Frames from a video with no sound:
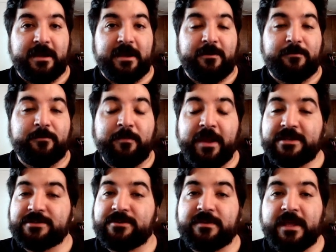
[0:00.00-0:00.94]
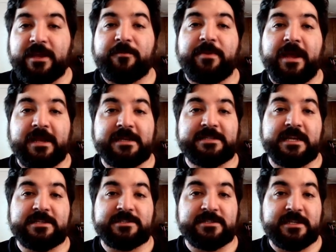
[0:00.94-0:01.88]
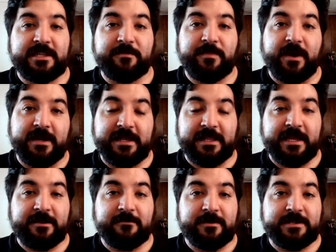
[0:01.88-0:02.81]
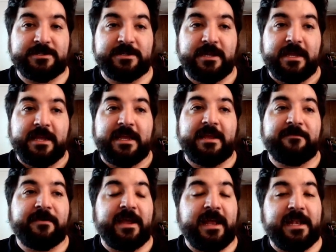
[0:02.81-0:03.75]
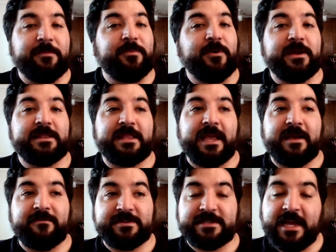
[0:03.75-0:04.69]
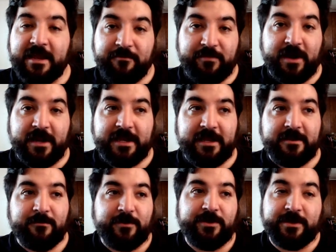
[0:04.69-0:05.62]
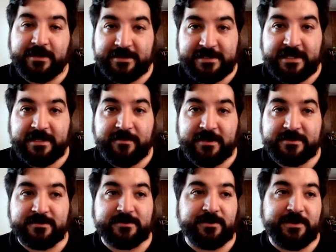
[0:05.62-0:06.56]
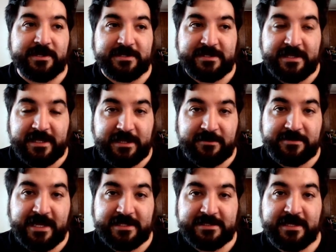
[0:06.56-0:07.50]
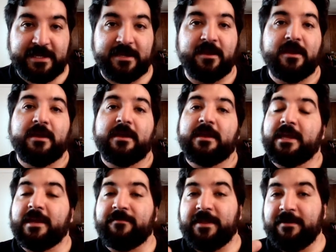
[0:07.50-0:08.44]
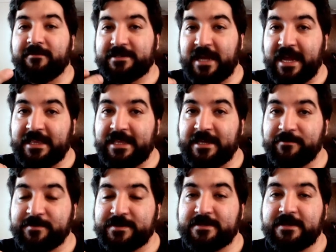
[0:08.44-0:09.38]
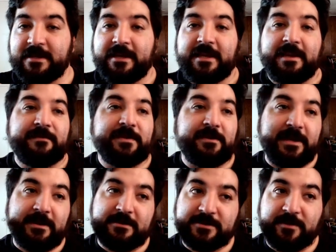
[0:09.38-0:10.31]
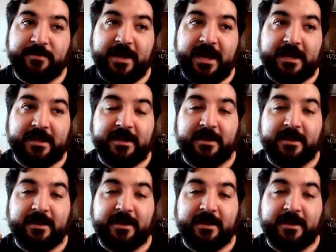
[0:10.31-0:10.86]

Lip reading: Make sure that you're paying attention to their body language. If at any point they have a tight body where you can see the muscles or you can see that they're tensing, if they have a tight lips, if their ears are back,